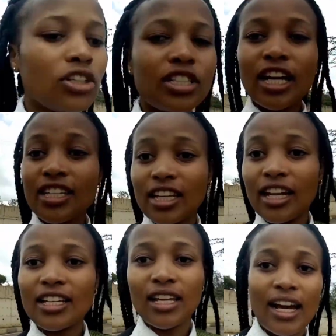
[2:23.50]
you
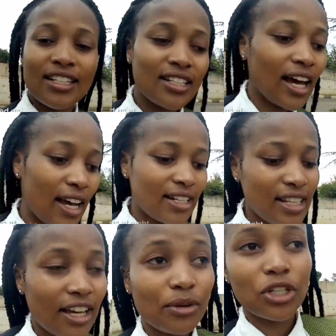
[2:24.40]
texted us at night
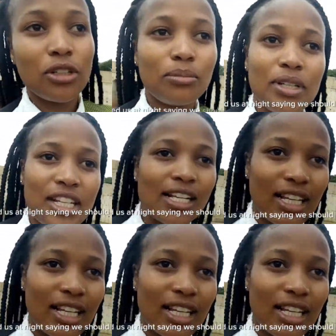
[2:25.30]
saying we should meet at